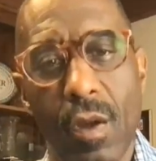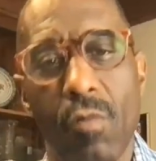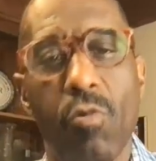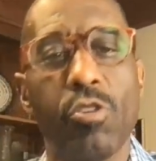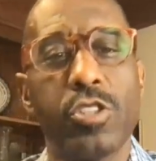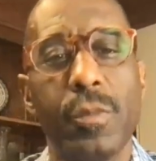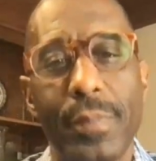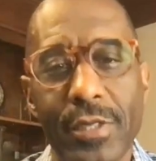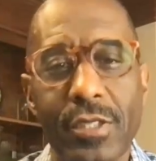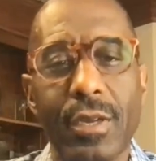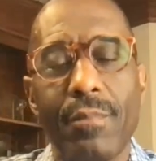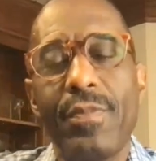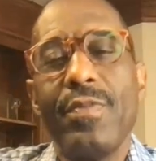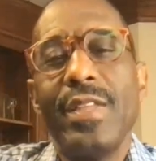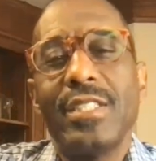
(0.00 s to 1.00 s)
Worship is
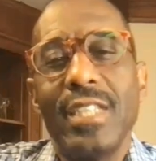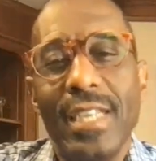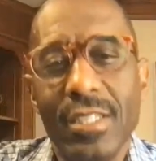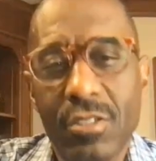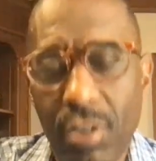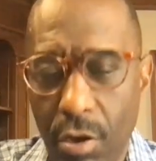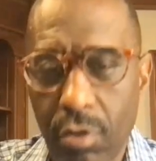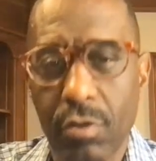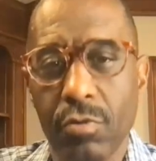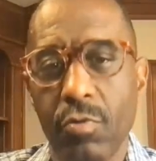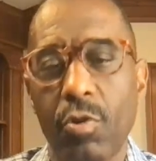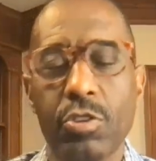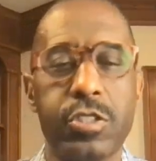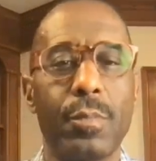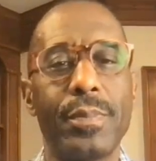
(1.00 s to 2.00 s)
something that's internal.
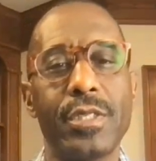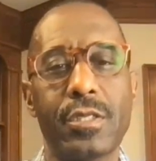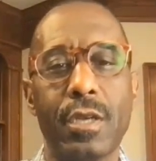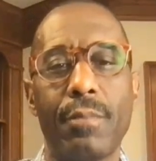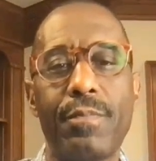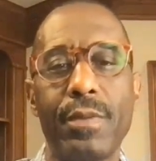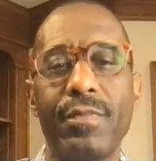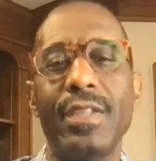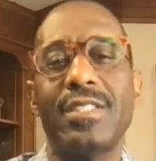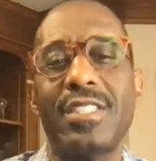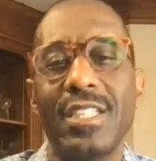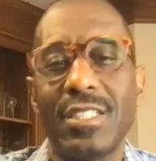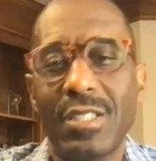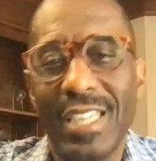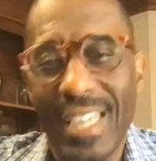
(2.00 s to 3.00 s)
Worship is something that's
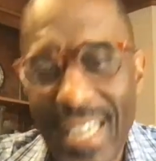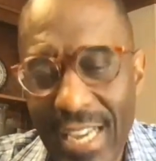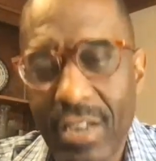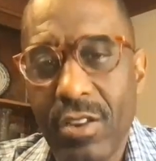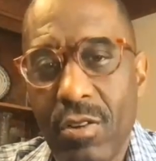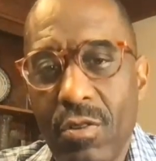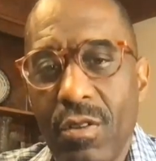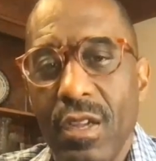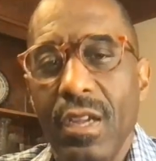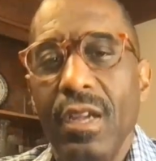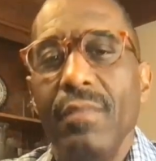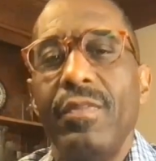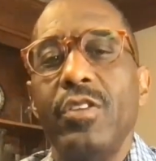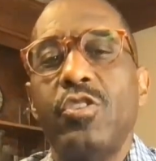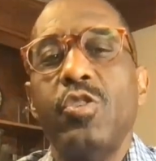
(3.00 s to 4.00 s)
just in you
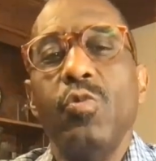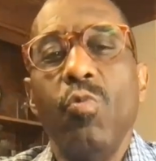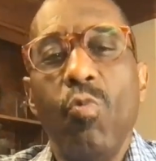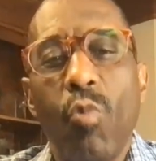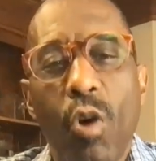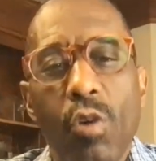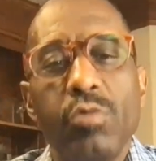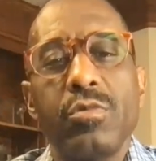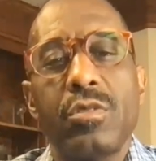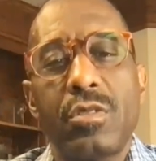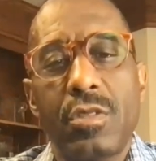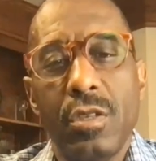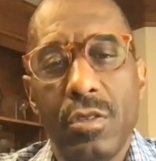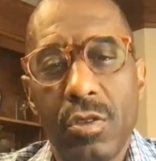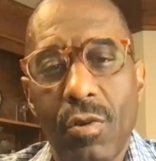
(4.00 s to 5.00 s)
that you want
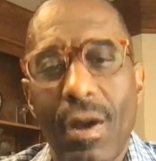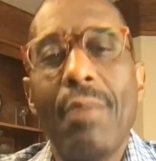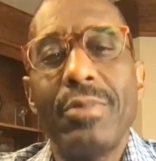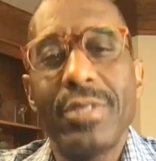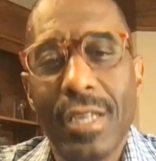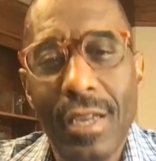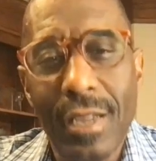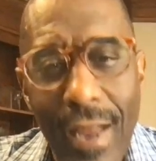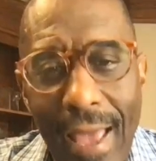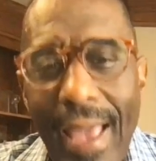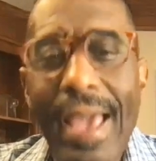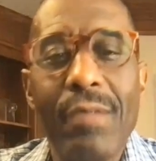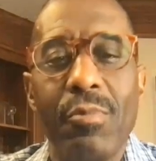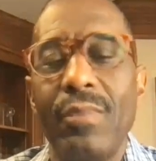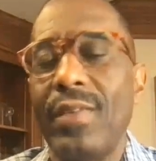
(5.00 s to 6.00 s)
to do. I was
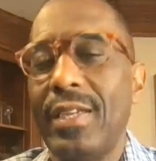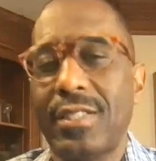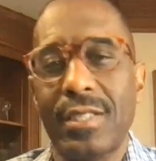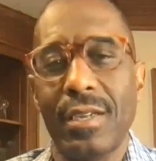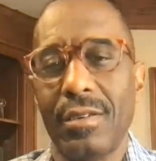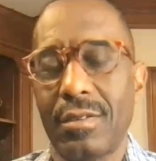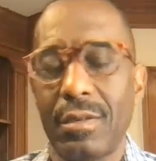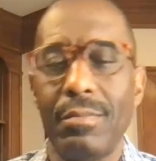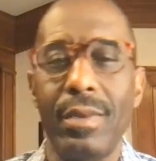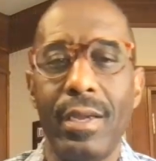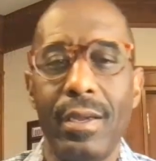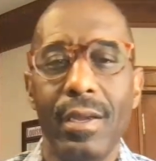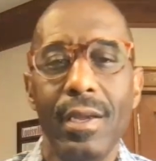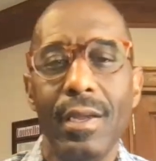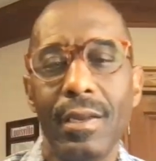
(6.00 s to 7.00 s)
glad when they said unto me,
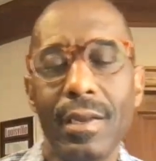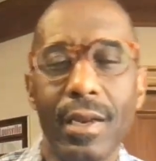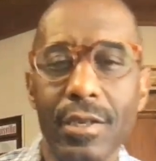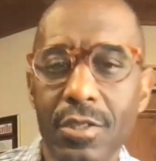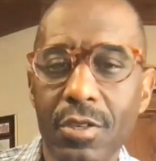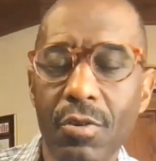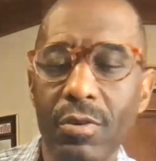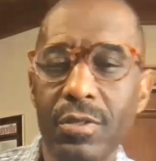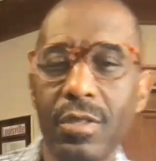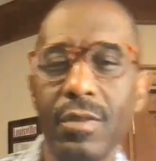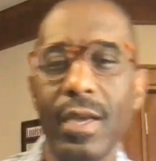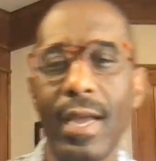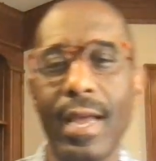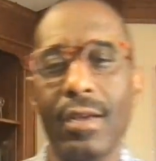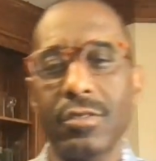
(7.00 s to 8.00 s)
Let us go into the
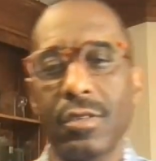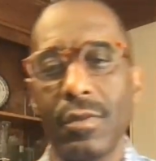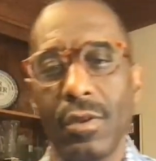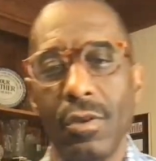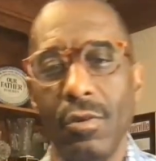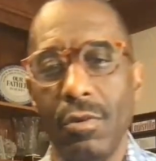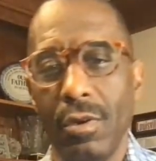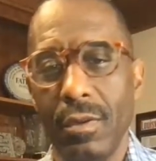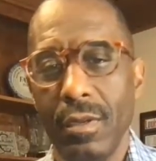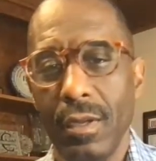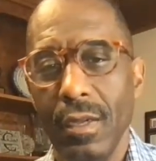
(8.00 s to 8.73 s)
house of the Lord.